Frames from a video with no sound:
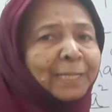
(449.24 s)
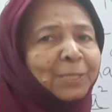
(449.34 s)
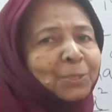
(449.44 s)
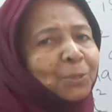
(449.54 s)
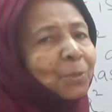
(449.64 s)

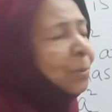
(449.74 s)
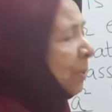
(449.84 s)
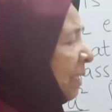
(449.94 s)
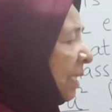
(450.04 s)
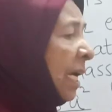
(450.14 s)
so
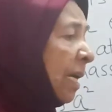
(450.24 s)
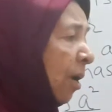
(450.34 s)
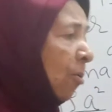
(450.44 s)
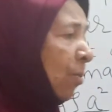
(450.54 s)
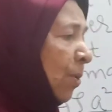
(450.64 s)
till
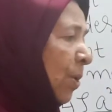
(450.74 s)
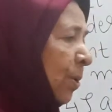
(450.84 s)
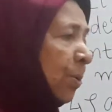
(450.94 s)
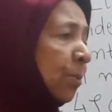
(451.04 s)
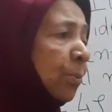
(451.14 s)
now
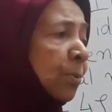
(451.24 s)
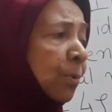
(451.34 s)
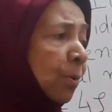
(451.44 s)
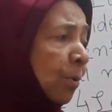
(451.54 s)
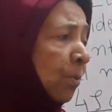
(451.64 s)
you
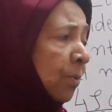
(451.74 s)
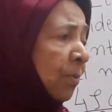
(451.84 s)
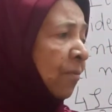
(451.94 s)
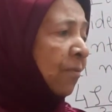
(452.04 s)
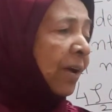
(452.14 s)
know
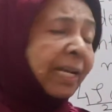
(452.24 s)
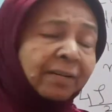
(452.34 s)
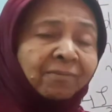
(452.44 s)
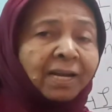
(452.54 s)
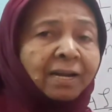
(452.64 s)

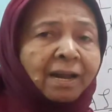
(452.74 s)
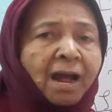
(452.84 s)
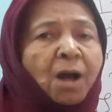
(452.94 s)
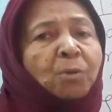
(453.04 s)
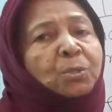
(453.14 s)
very well
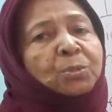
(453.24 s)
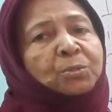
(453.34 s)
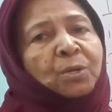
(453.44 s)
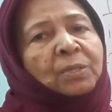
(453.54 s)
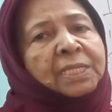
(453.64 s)
how to
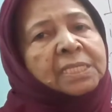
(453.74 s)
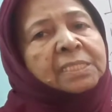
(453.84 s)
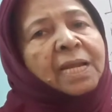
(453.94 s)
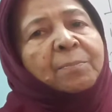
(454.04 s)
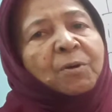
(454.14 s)
solve this
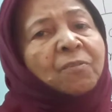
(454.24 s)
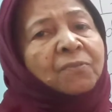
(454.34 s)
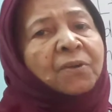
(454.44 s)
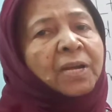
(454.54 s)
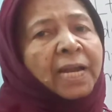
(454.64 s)
type of
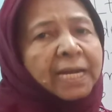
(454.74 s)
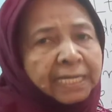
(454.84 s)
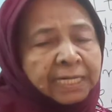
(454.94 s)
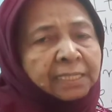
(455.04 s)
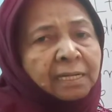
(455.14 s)

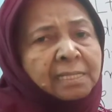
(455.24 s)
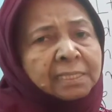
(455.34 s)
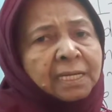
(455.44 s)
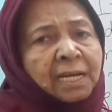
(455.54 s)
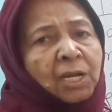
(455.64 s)
integrals.
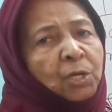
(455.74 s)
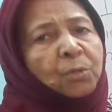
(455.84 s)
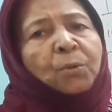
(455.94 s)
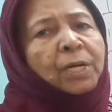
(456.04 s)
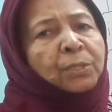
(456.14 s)

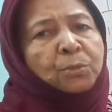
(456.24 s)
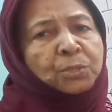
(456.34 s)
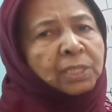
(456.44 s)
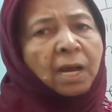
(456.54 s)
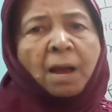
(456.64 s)
You can
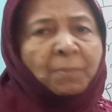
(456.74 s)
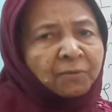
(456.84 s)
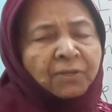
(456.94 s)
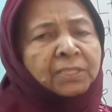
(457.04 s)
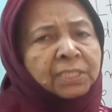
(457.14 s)
use the
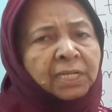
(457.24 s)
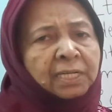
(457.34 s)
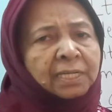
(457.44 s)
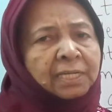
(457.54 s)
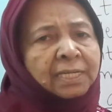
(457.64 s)
gamma function
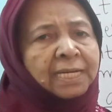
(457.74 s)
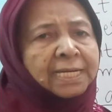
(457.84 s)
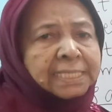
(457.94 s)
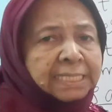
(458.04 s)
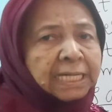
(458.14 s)

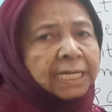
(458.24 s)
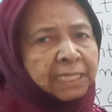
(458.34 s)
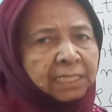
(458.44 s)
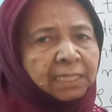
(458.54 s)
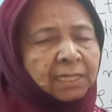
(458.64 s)
easily.
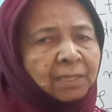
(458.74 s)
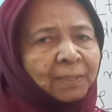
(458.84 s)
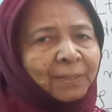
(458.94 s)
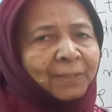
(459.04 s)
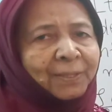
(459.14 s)

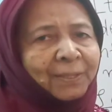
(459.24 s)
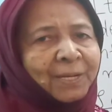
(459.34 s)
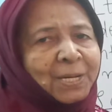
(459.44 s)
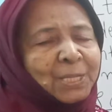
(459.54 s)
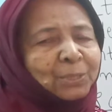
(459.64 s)

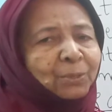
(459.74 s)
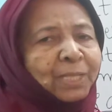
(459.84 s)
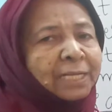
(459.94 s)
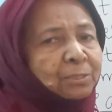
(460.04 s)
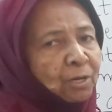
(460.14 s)
So
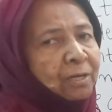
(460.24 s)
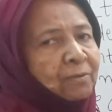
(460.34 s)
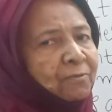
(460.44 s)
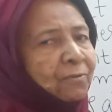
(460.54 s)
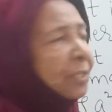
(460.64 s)
that's all for